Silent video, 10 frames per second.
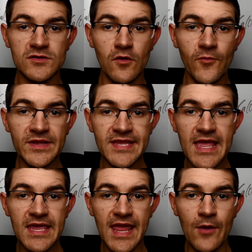so if we
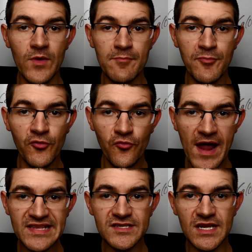take it and we
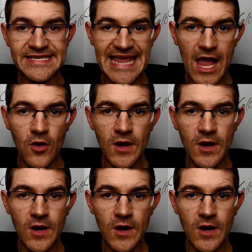press down